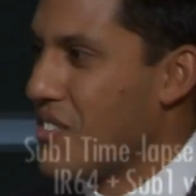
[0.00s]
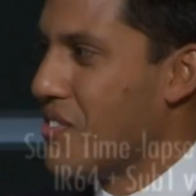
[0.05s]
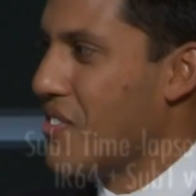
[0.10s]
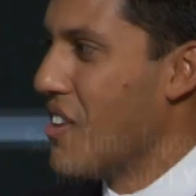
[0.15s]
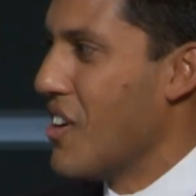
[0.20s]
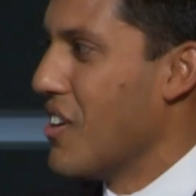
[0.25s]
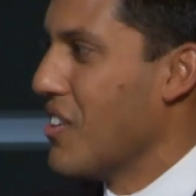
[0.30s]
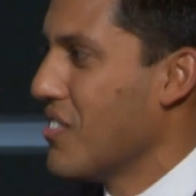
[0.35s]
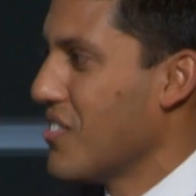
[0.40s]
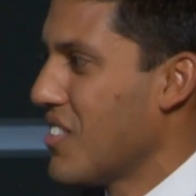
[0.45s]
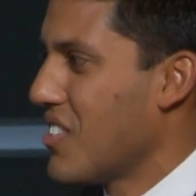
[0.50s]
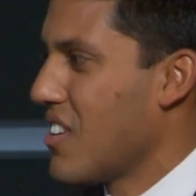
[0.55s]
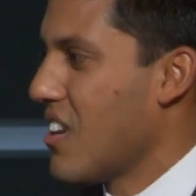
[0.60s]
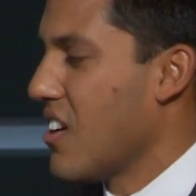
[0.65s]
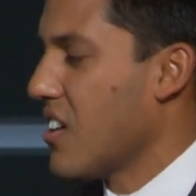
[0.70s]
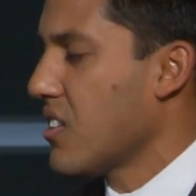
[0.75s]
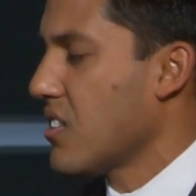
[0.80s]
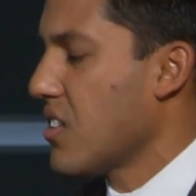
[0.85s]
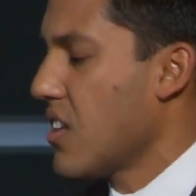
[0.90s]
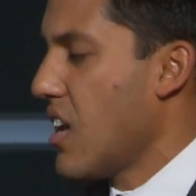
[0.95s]
know,
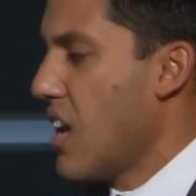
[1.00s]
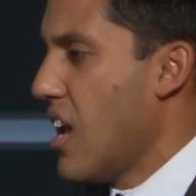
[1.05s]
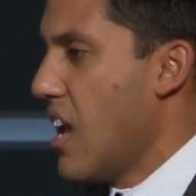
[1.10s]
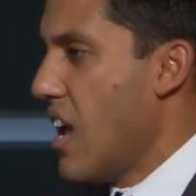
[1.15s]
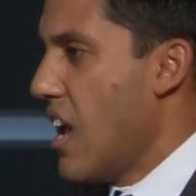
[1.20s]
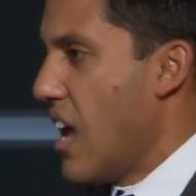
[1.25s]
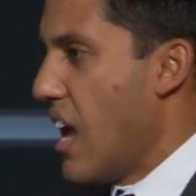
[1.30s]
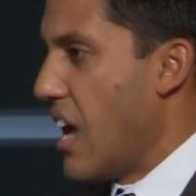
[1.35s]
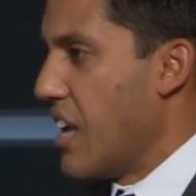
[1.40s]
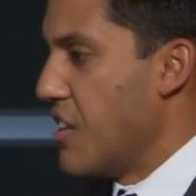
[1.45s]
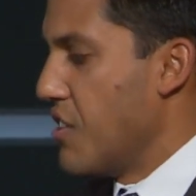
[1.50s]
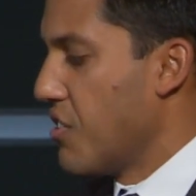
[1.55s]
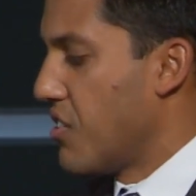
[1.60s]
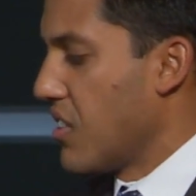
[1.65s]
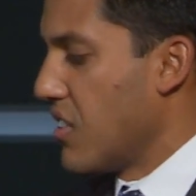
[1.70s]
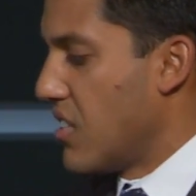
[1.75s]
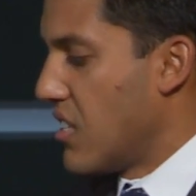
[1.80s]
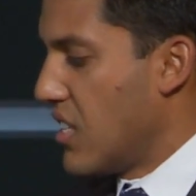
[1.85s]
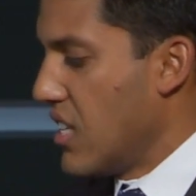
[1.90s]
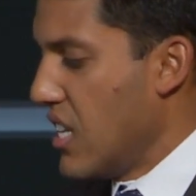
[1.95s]
stalks, and you
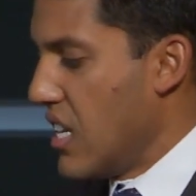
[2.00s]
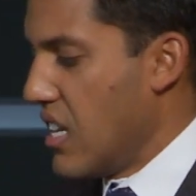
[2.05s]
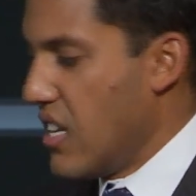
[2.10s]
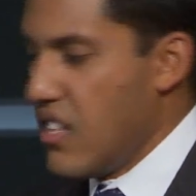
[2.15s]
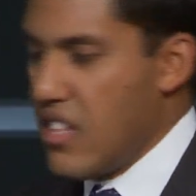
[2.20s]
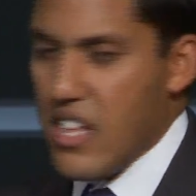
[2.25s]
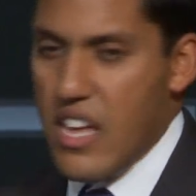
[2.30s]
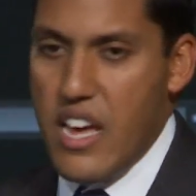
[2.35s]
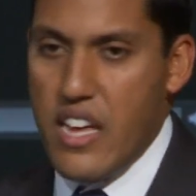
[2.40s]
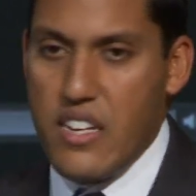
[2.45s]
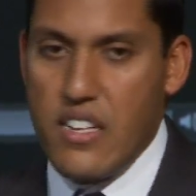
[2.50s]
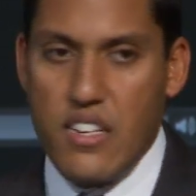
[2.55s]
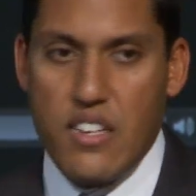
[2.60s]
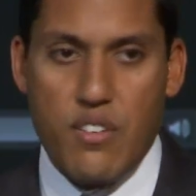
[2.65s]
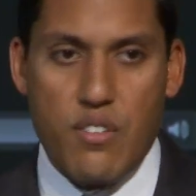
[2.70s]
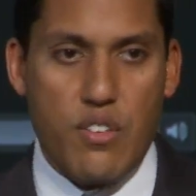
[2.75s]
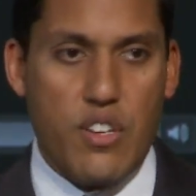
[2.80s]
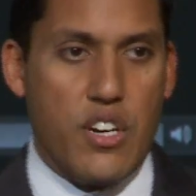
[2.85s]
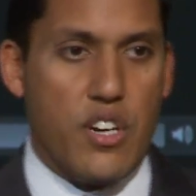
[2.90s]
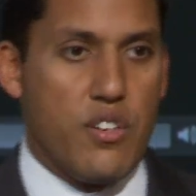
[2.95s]
can see that
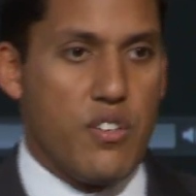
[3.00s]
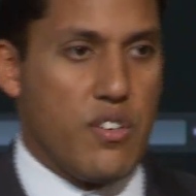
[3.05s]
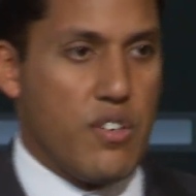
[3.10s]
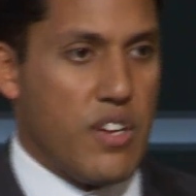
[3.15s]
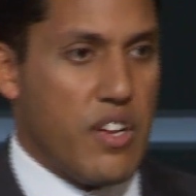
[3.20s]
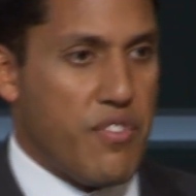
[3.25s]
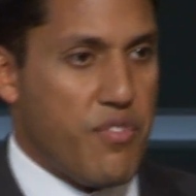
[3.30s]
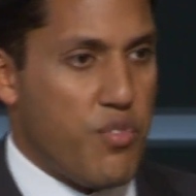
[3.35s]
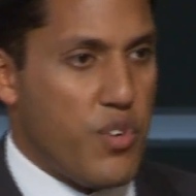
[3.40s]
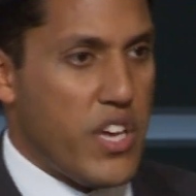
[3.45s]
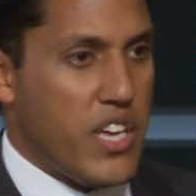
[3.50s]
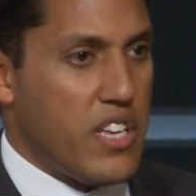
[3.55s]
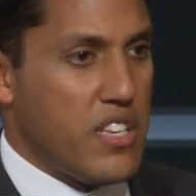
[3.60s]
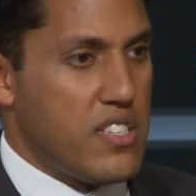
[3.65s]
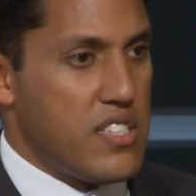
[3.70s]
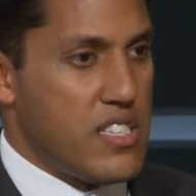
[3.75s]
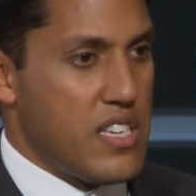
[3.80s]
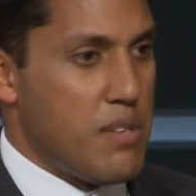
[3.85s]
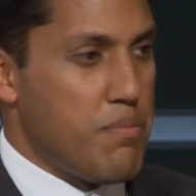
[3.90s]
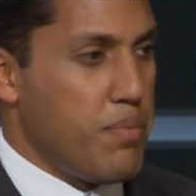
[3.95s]
if we can
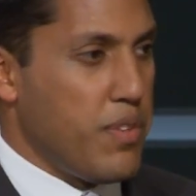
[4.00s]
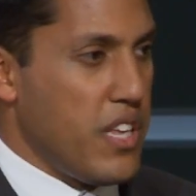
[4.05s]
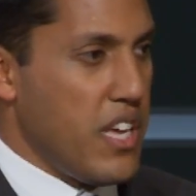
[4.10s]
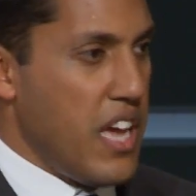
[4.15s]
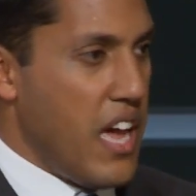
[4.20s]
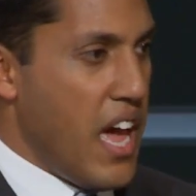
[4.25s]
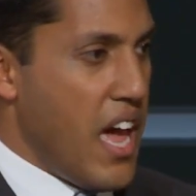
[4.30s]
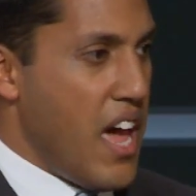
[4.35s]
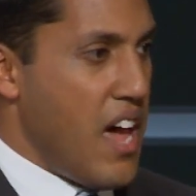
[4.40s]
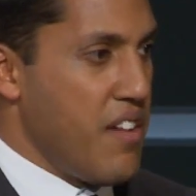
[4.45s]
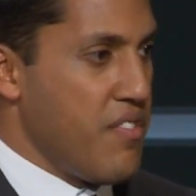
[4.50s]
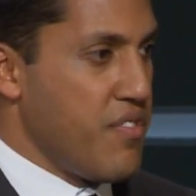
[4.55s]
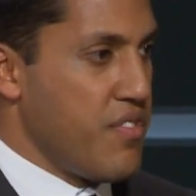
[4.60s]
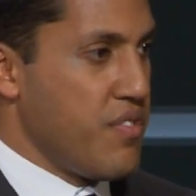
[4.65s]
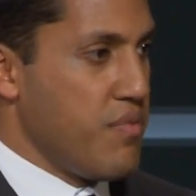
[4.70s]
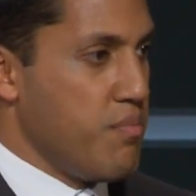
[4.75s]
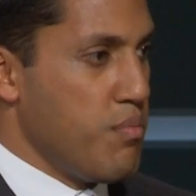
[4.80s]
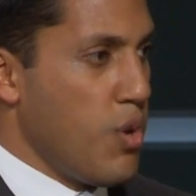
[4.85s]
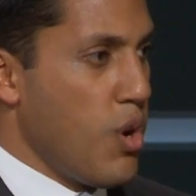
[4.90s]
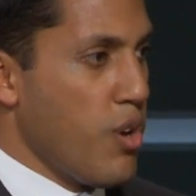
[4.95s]
simply have
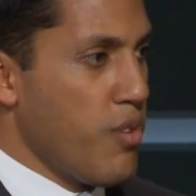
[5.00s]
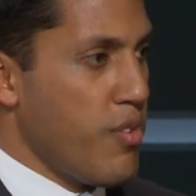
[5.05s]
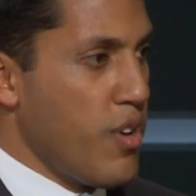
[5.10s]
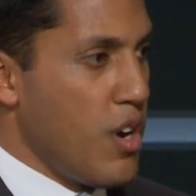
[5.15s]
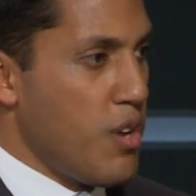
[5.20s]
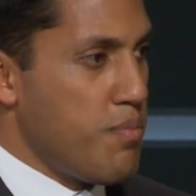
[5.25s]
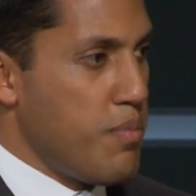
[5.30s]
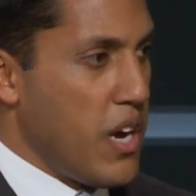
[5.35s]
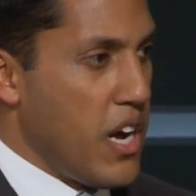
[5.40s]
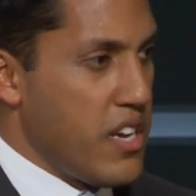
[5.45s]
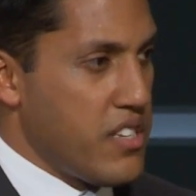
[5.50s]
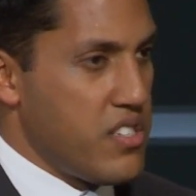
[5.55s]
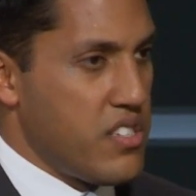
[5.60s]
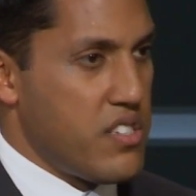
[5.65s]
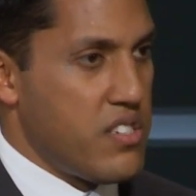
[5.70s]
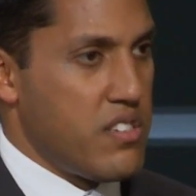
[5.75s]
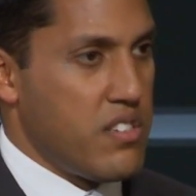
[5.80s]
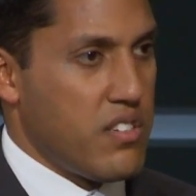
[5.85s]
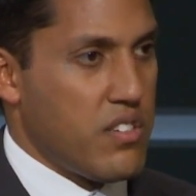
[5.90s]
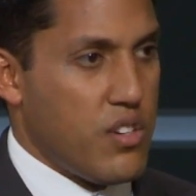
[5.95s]
more robust
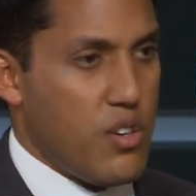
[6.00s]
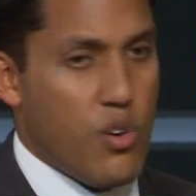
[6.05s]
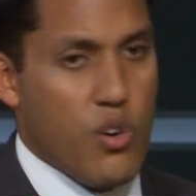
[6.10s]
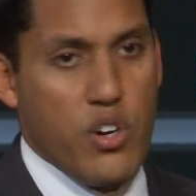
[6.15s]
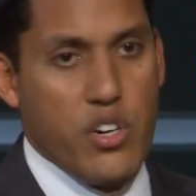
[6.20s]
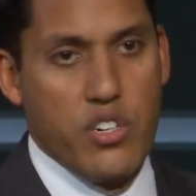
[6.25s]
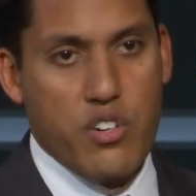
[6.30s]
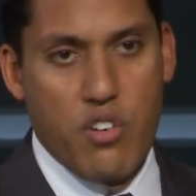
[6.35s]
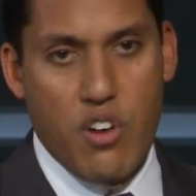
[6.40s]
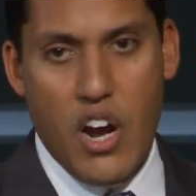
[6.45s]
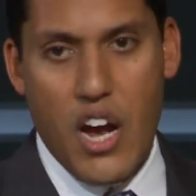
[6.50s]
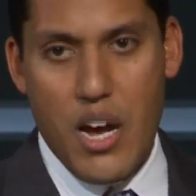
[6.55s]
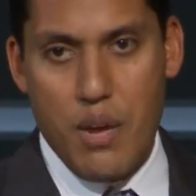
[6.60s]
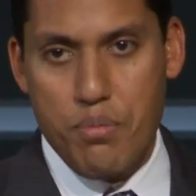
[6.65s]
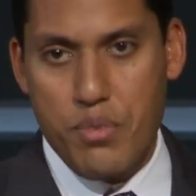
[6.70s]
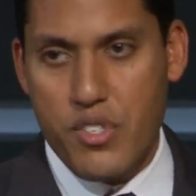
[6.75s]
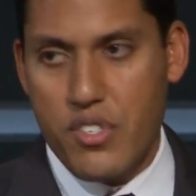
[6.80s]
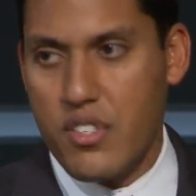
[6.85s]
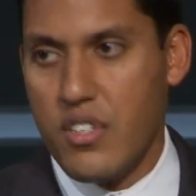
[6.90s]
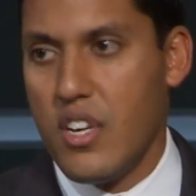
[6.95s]
corn
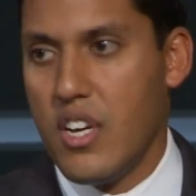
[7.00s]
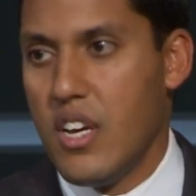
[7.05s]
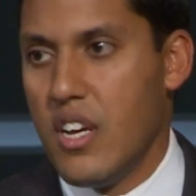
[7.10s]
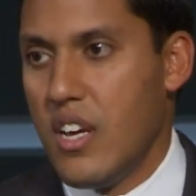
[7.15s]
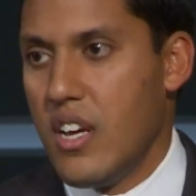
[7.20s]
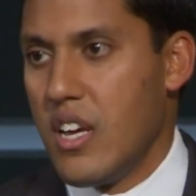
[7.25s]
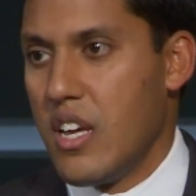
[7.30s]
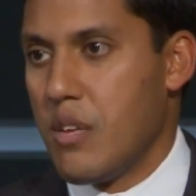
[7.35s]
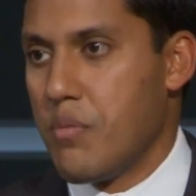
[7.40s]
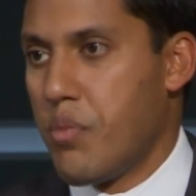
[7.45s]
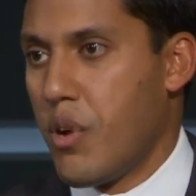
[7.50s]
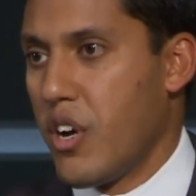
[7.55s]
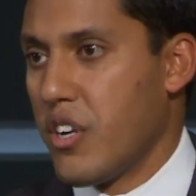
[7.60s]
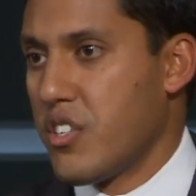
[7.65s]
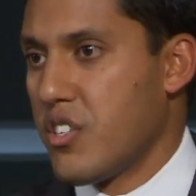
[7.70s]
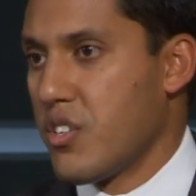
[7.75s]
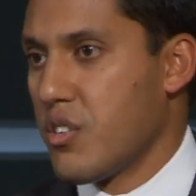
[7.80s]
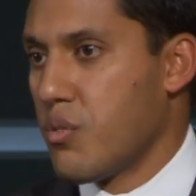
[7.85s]
crops in parts of the